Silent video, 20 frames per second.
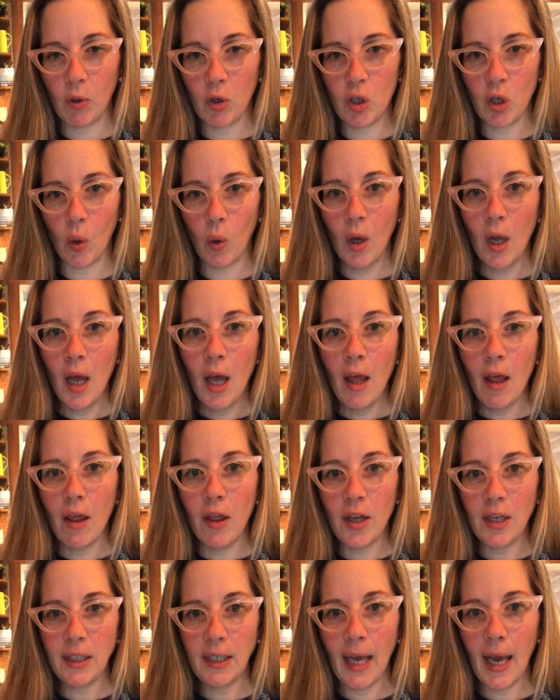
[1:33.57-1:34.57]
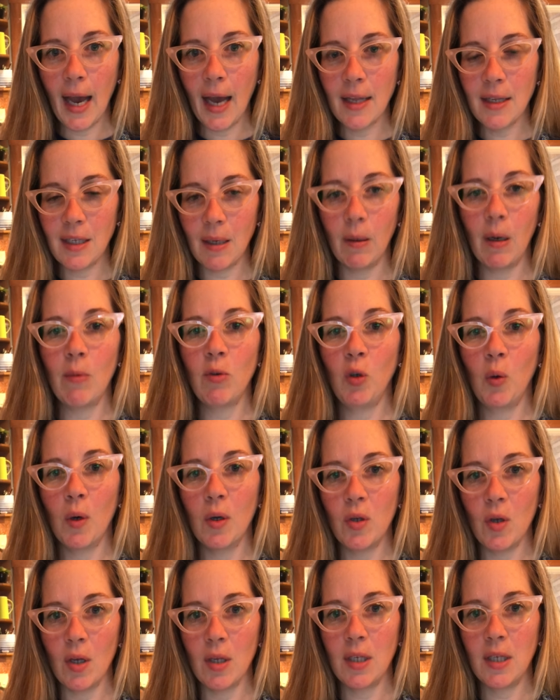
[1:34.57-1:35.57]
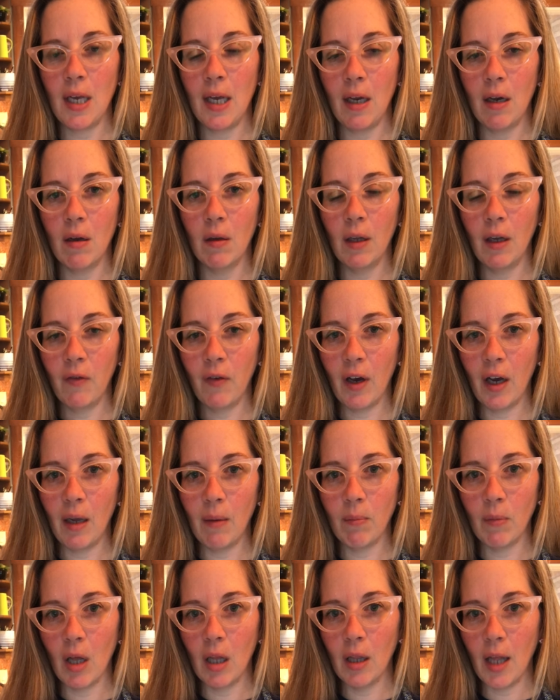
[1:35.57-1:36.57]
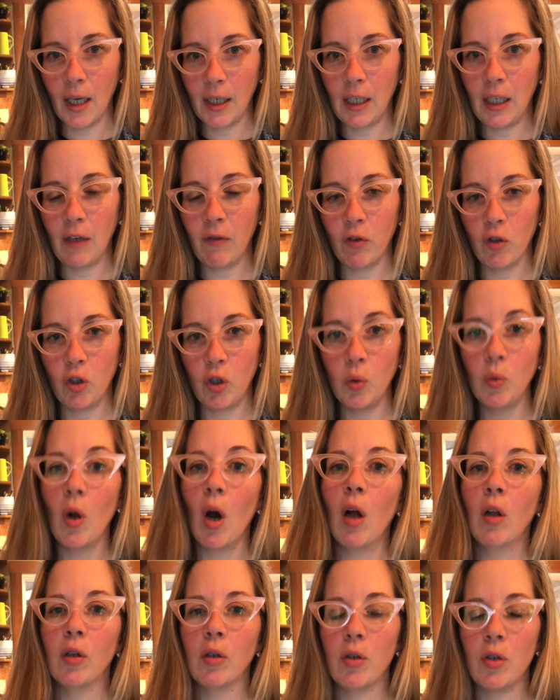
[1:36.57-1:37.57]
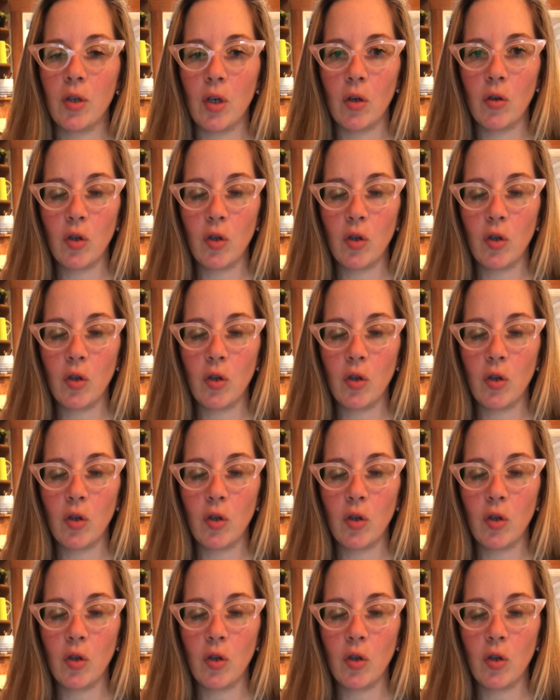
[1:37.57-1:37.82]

So this can sometimes goes on sale, if I'm lucky, for $2.